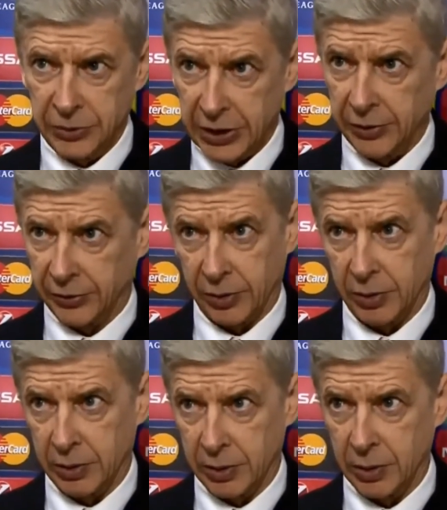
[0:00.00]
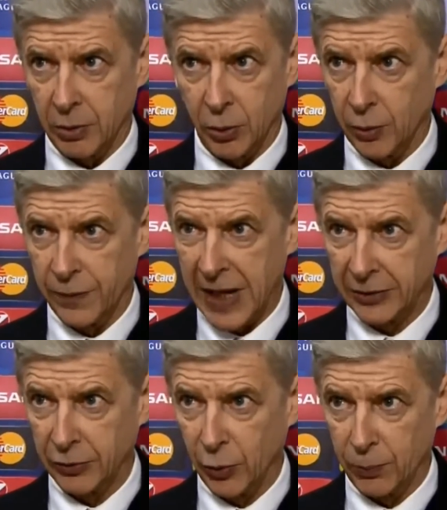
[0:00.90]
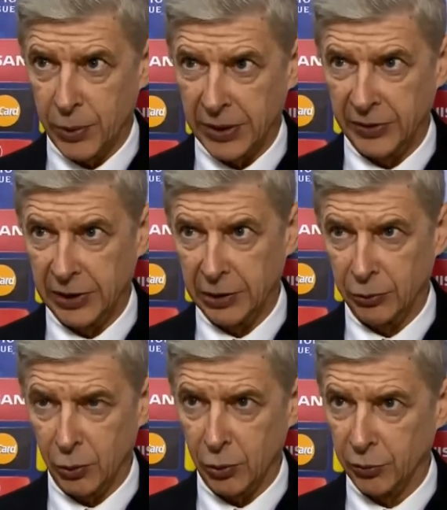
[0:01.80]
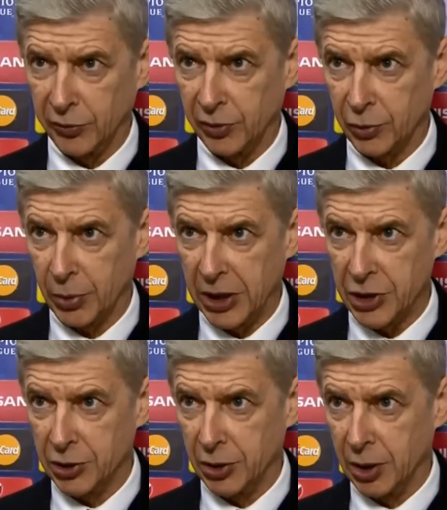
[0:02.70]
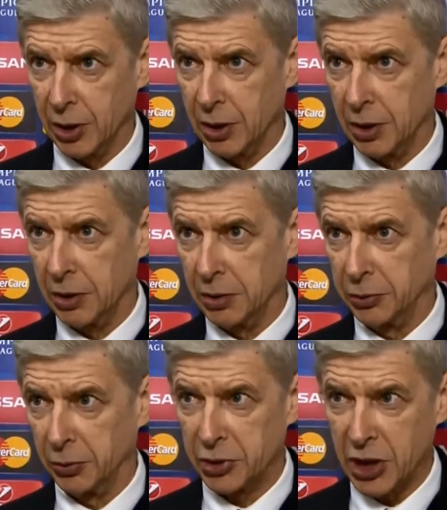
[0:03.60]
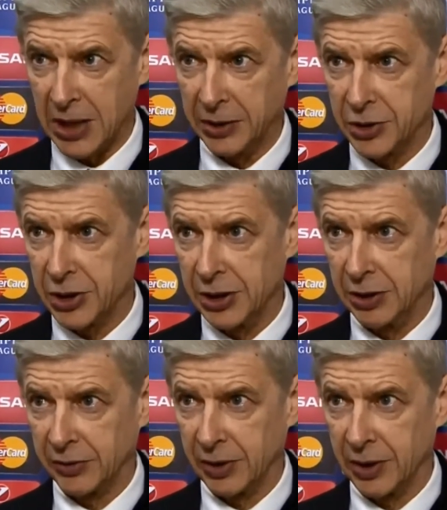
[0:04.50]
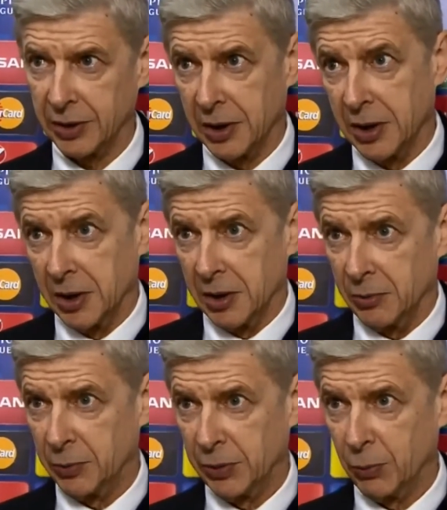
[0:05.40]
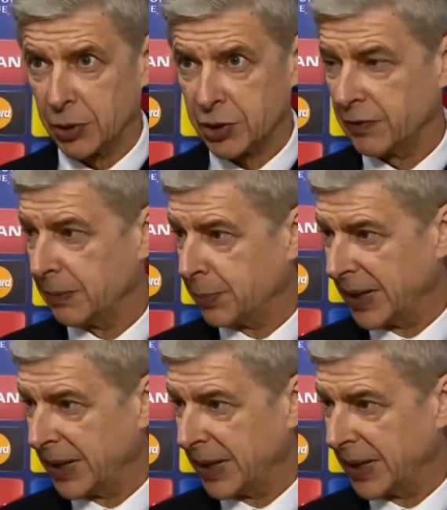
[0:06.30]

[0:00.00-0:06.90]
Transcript: Yes, uh, all of that. No pressing, no concentration, uh, no challenges. Uh, we watched them